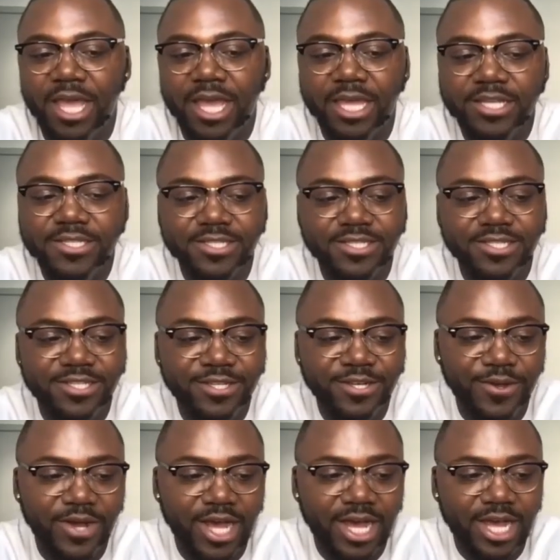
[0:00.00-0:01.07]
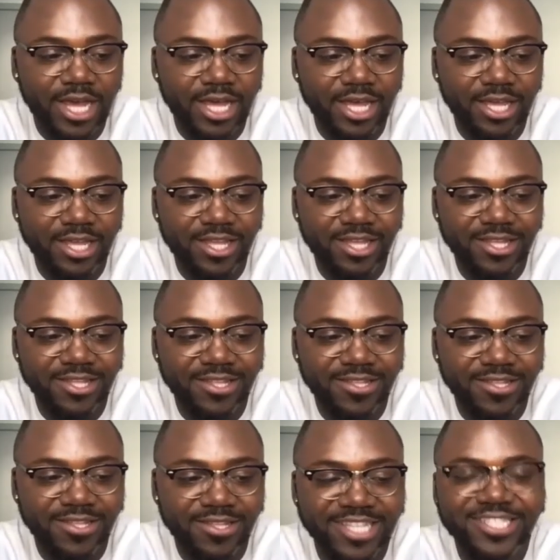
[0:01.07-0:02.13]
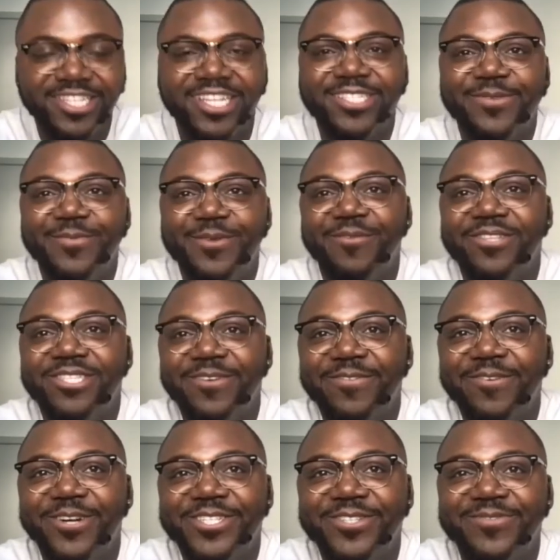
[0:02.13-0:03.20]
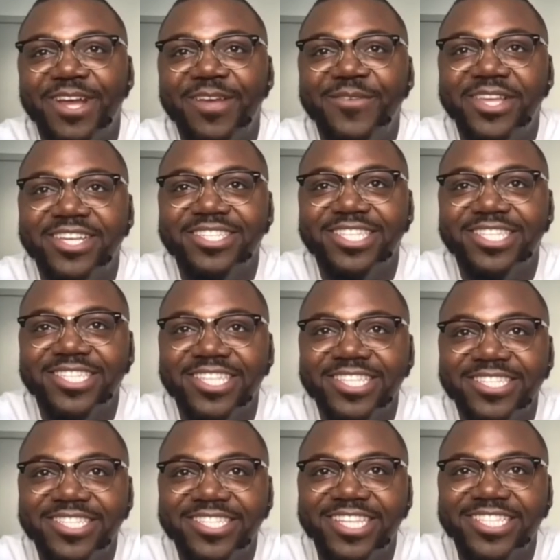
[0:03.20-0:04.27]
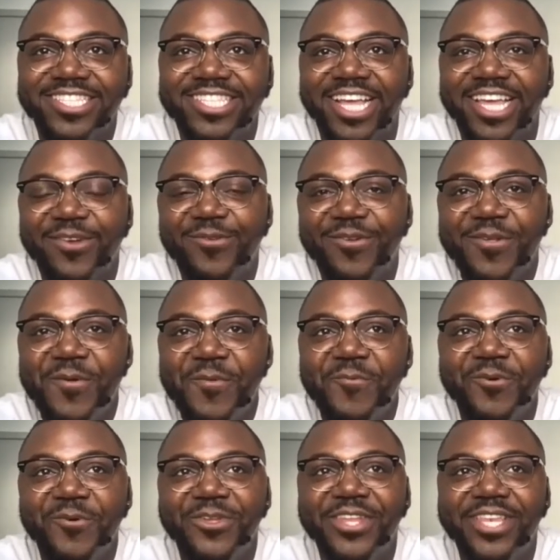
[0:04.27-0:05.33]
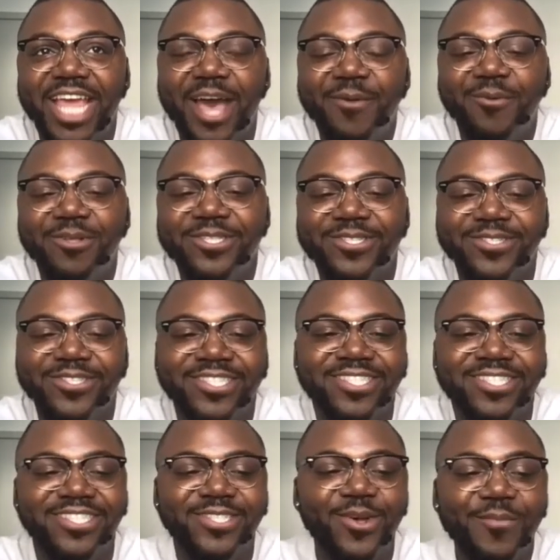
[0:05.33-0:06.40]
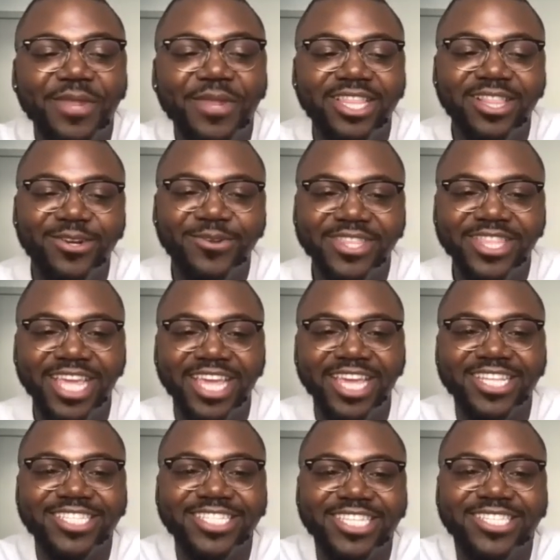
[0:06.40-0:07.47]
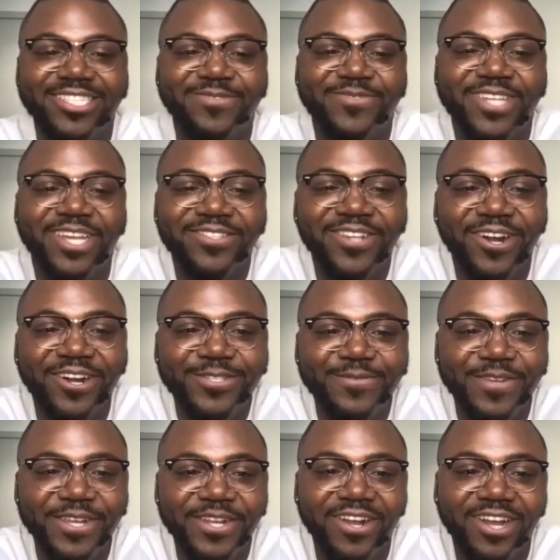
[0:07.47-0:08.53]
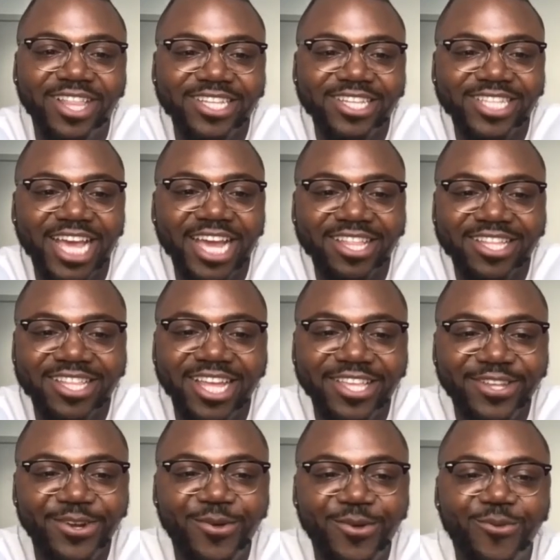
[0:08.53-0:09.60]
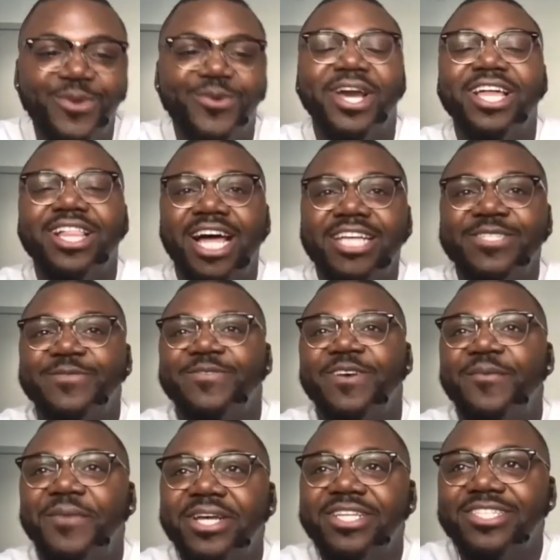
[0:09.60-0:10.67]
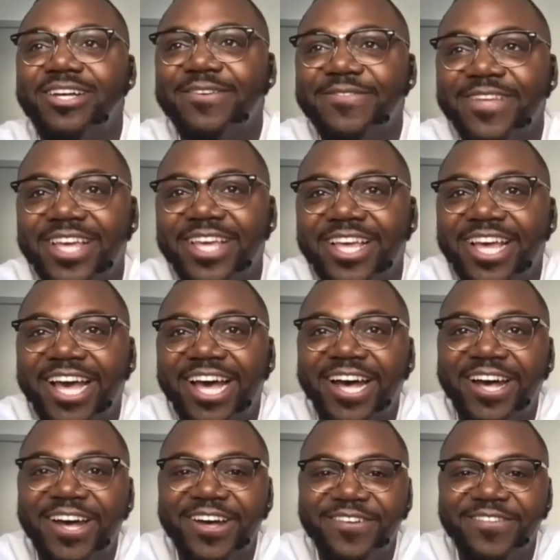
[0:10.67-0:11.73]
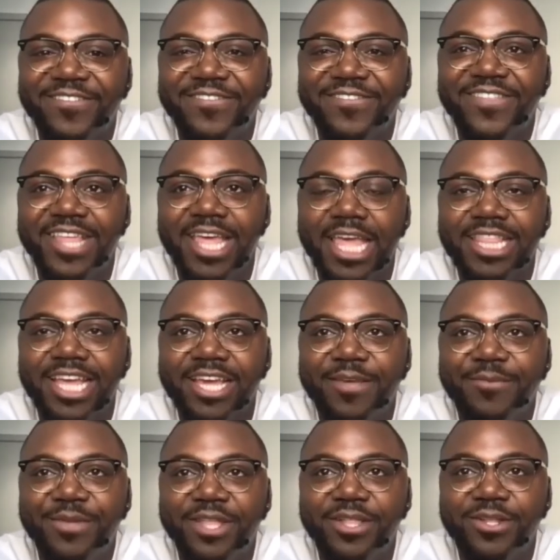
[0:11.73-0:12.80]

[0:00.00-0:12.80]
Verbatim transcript: I guess you know I. That's a, that's a bit of a tough question, right? Because it's it's it's like when you dabble in so many little things, it's sometimes hard to figure out exactly like, you know, what do I classify myself? Um, that can be yeah.